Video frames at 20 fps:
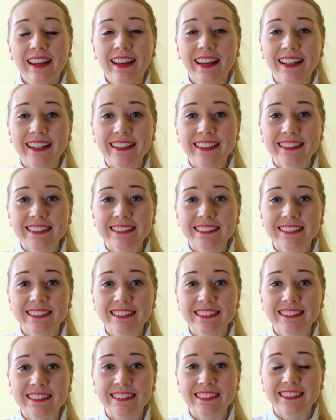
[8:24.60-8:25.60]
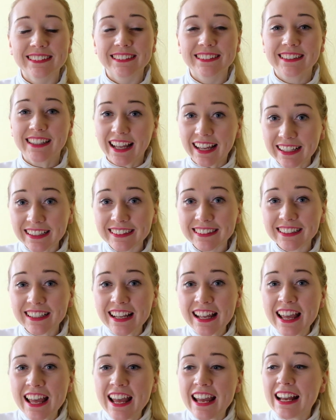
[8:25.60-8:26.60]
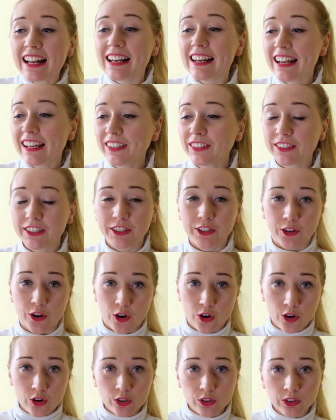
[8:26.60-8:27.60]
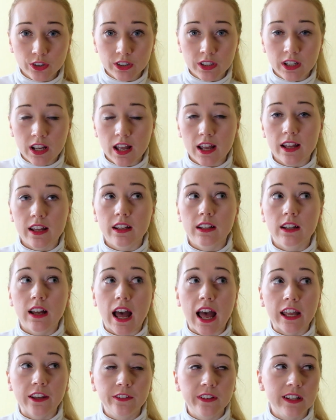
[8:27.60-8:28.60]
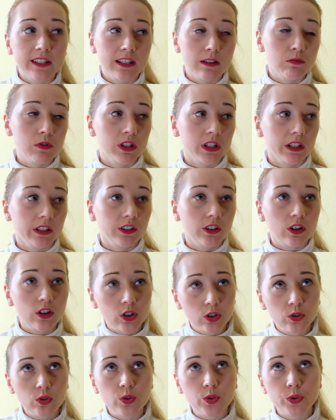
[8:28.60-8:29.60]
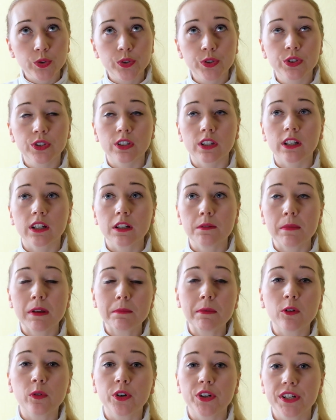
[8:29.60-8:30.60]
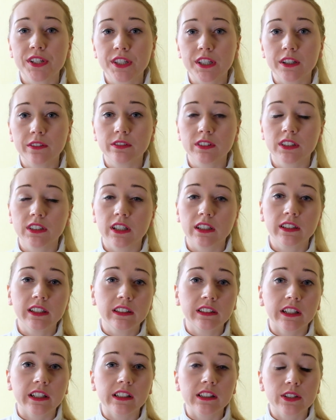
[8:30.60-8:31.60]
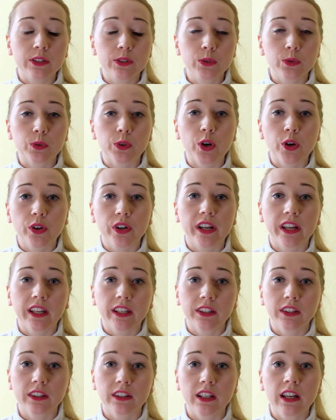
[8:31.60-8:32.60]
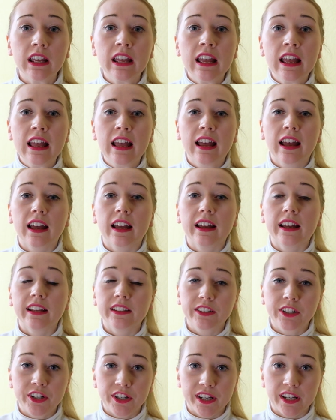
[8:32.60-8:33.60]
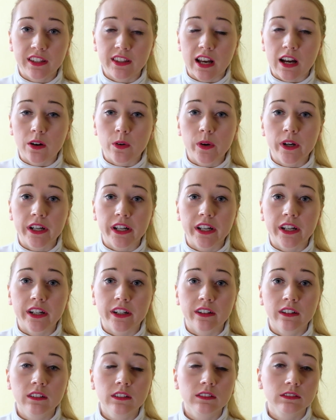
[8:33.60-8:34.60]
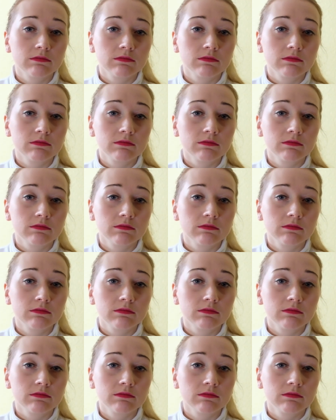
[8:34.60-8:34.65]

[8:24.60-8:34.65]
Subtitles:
And then later on, I think somewhere in August, maybe we received the details to log in and create our